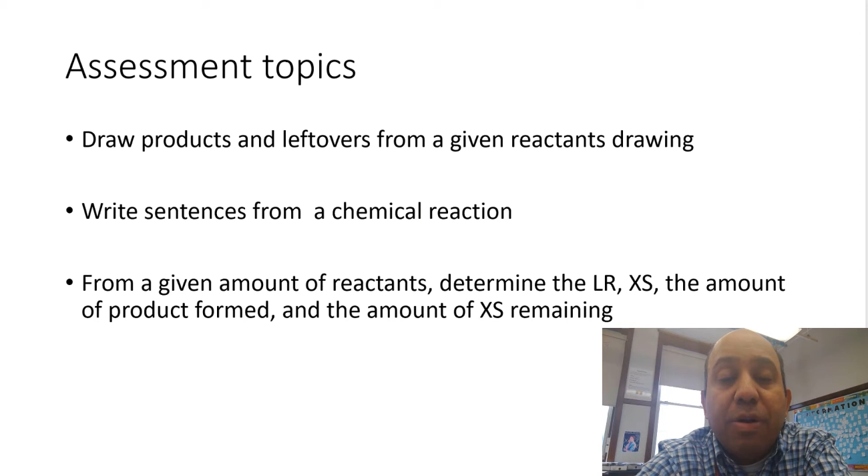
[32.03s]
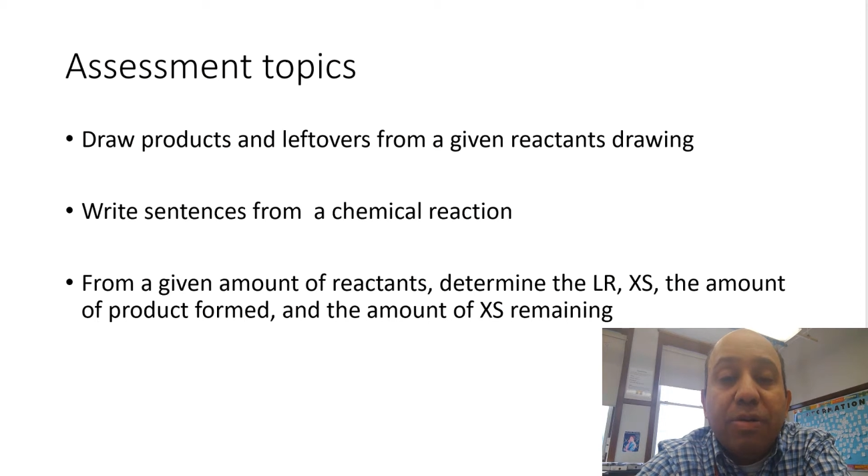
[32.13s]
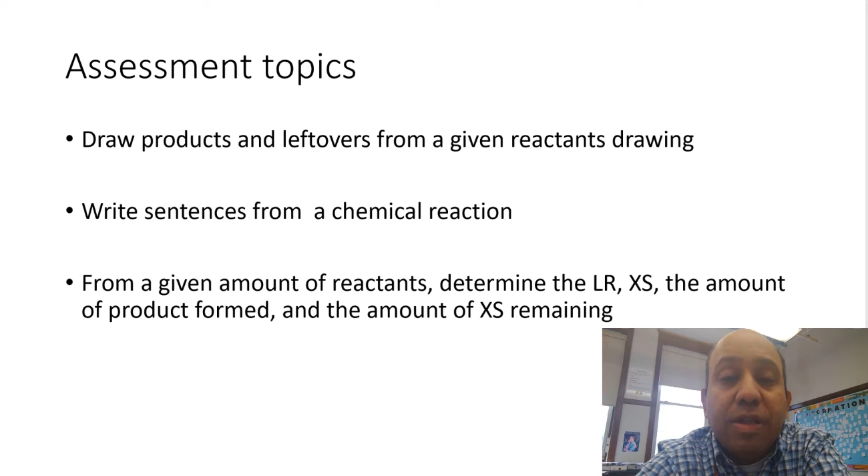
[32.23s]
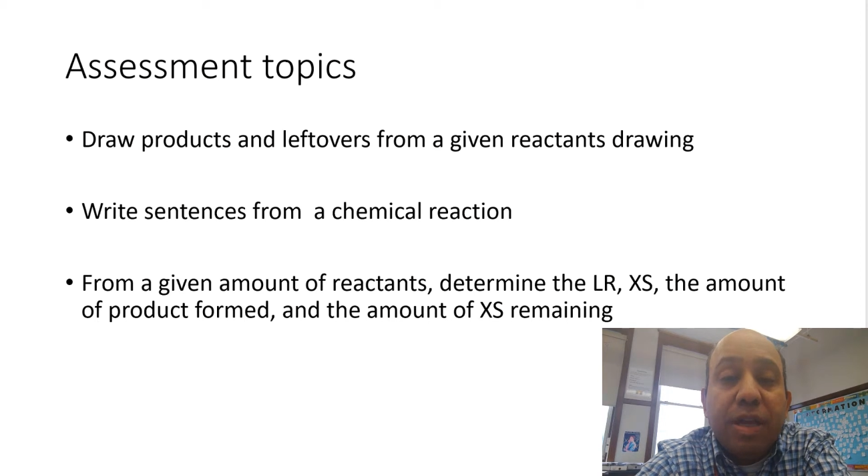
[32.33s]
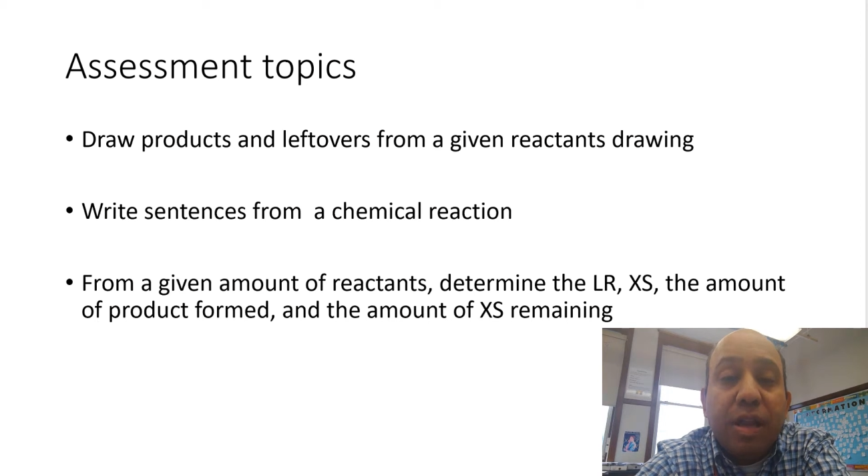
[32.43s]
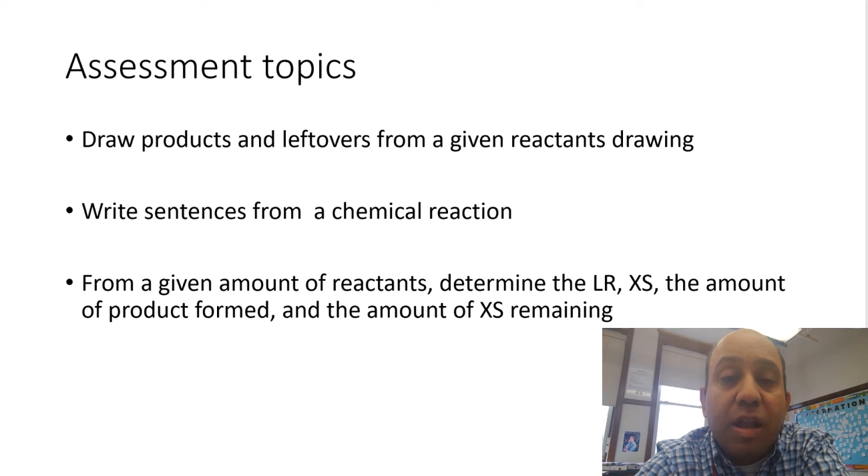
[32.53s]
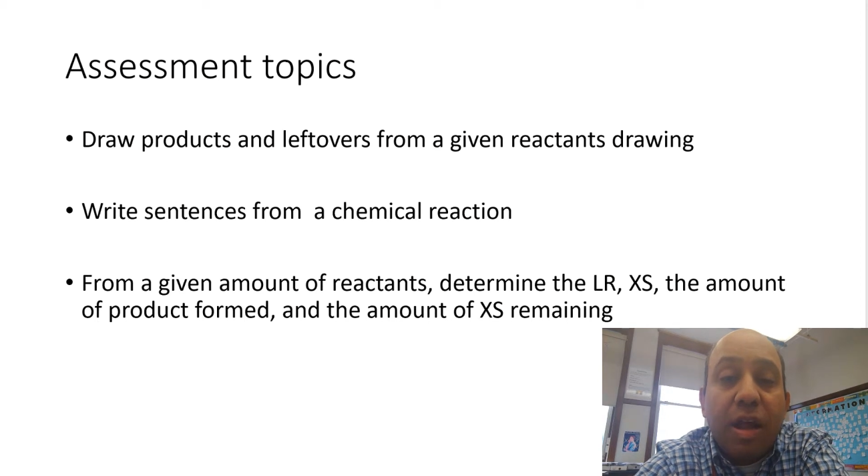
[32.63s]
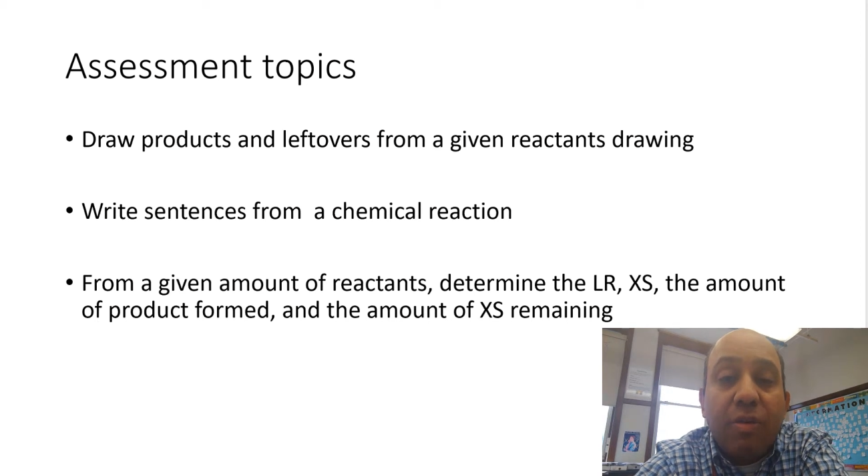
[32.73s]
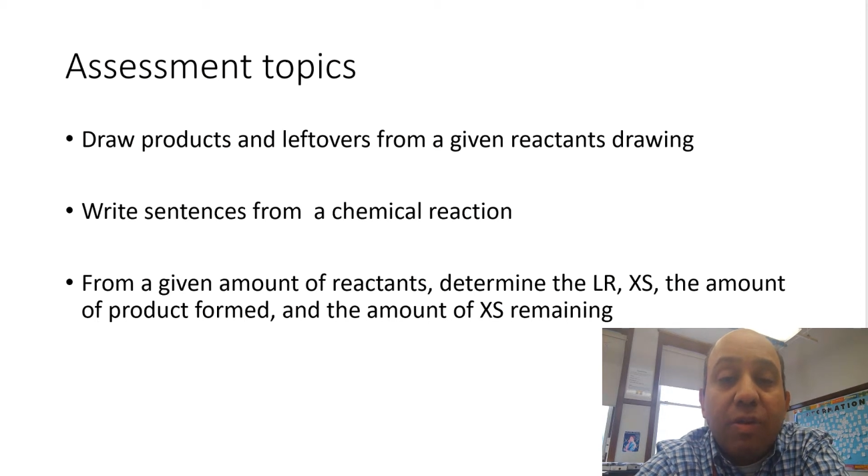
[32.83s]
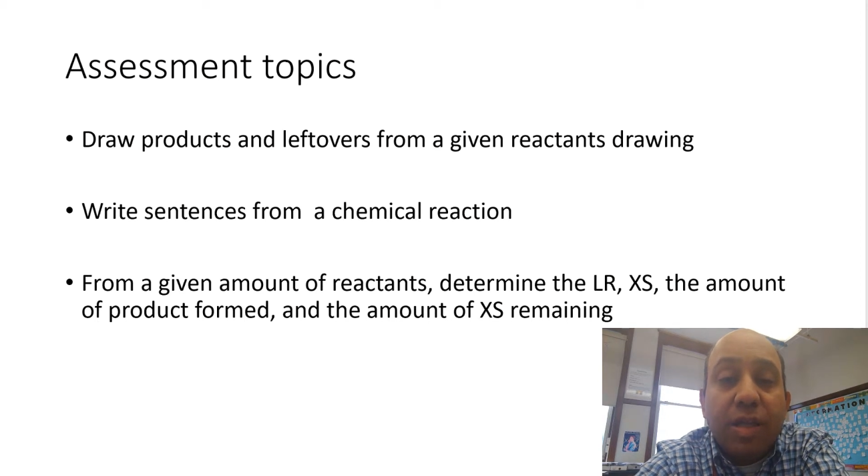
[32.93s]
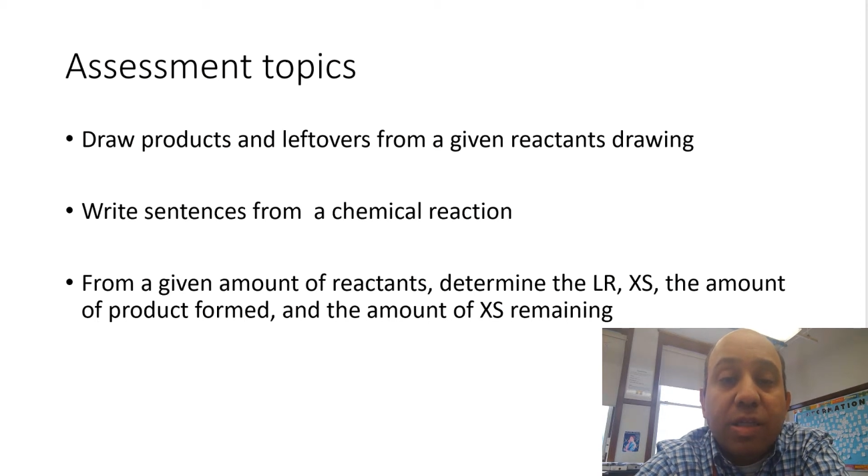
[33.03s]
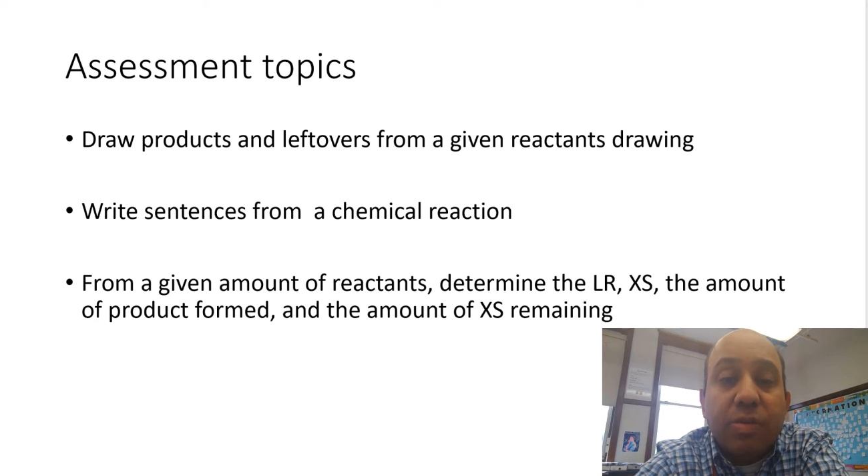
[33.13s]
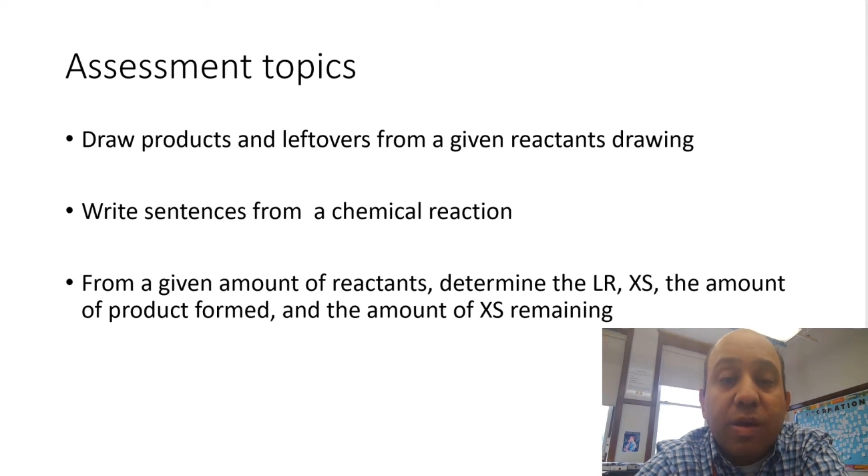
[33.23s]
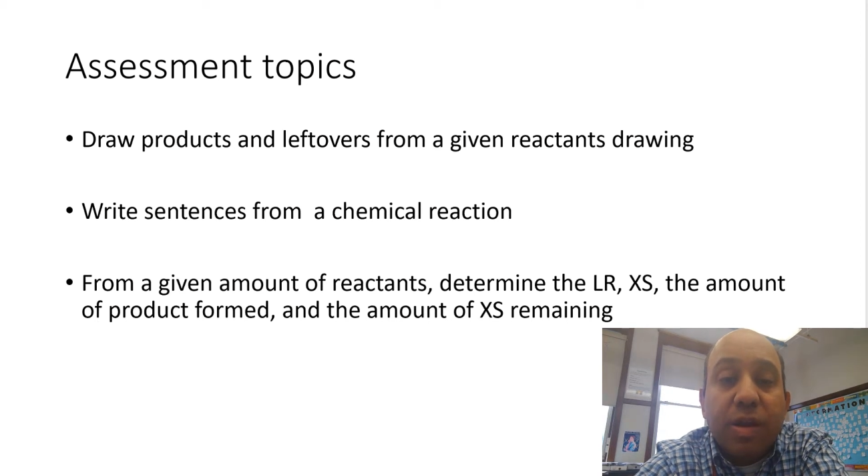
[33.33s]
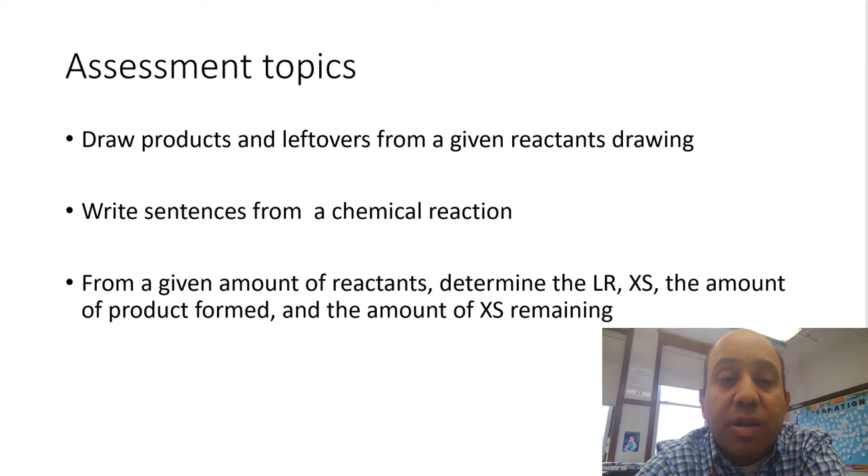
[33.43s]
posting along with
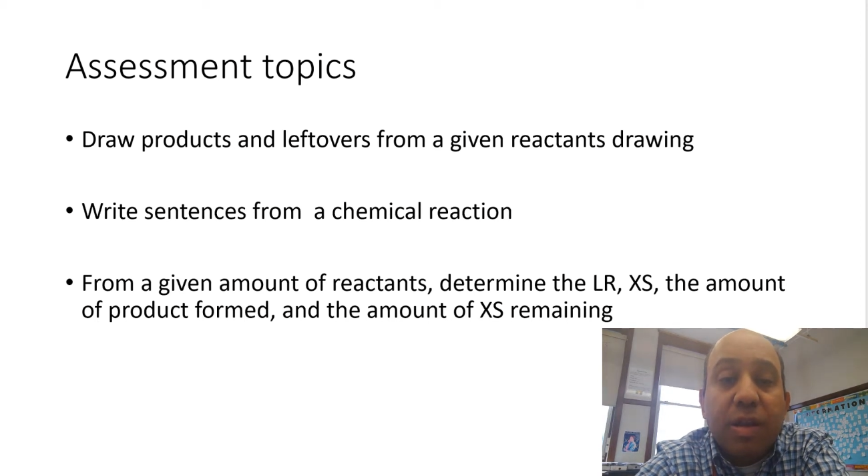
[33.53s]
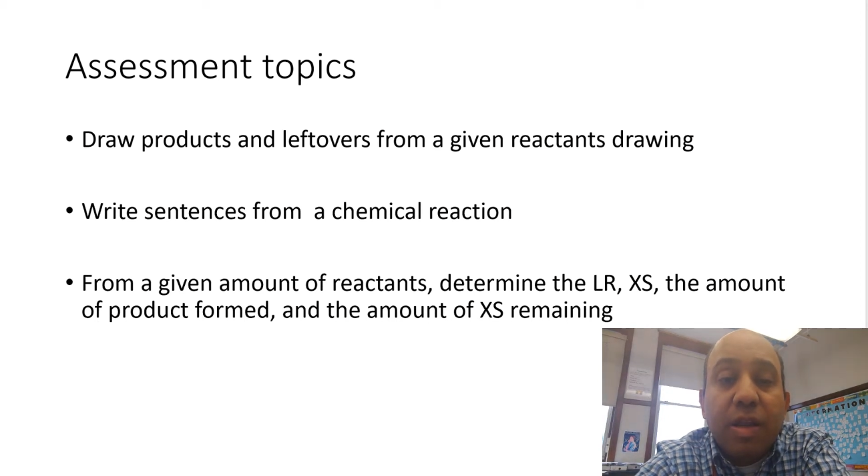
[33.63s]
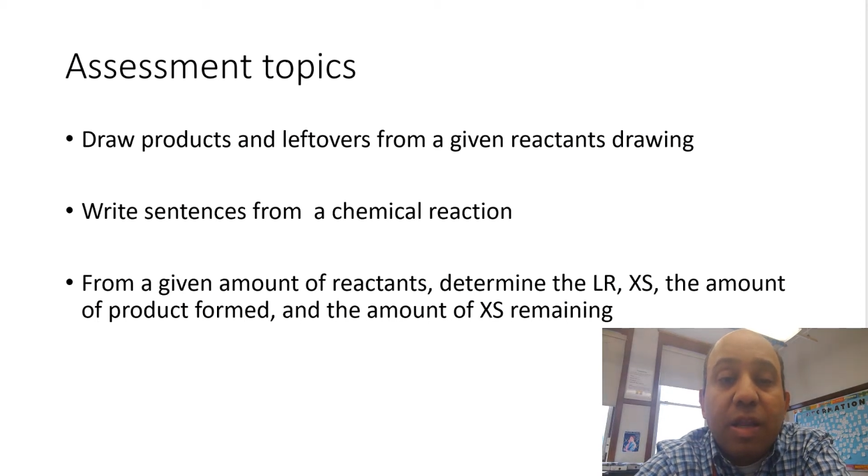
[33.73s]
this one